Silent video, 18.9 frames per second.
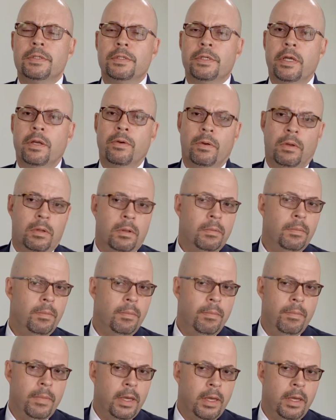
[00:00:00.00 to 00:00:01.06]
in general
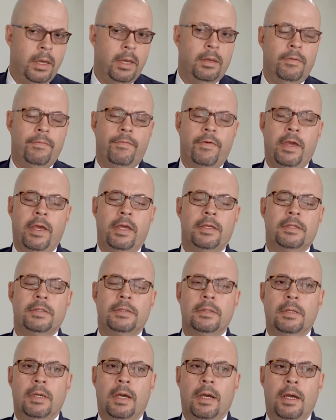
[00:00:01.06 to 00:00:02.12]
may
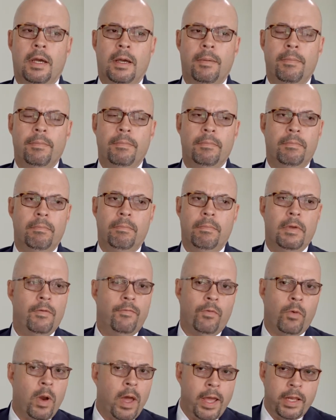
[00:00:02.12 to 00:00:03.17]
face a
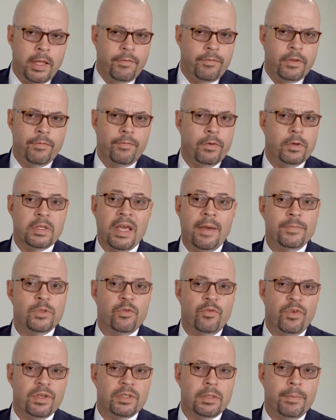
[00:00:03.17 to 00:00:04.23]
variety of different types
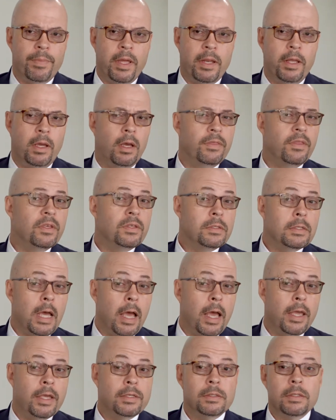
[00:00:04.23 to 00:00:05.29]
of risks depending on the
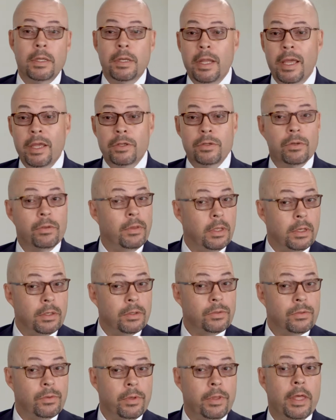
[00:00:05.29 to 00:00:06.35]
size, the nature of the
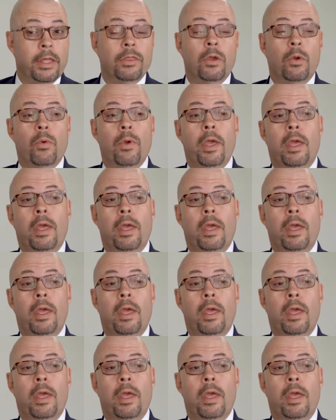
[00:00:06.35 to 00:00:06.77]
industry that they're